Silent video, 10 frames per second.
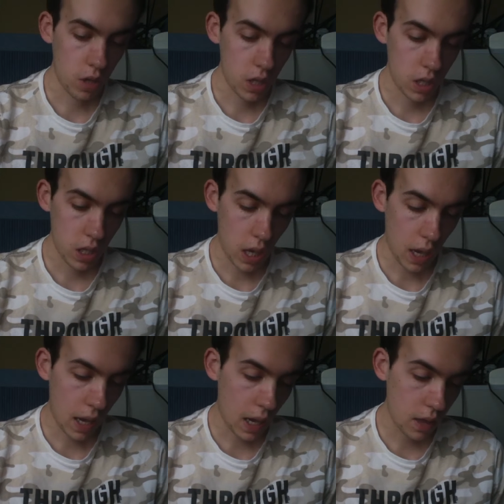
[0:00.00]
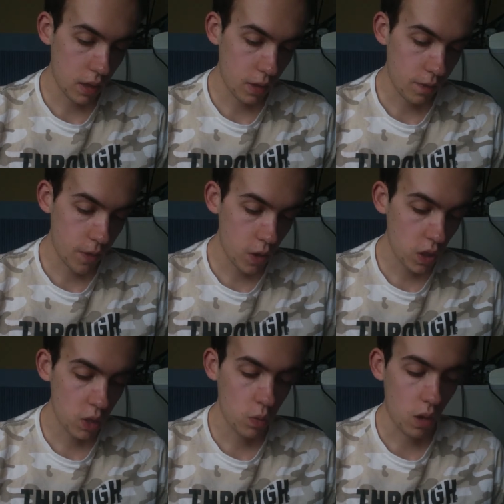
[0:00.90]
greets, and the
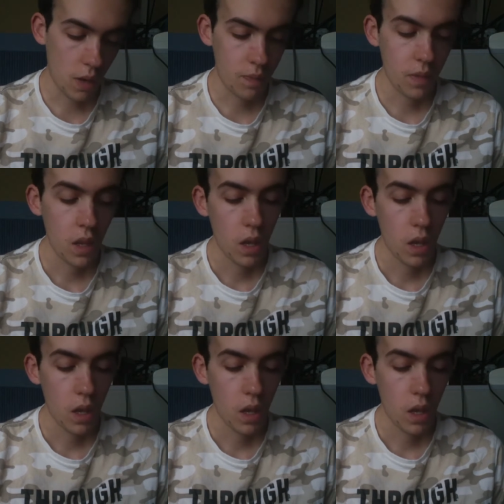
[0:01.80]
first one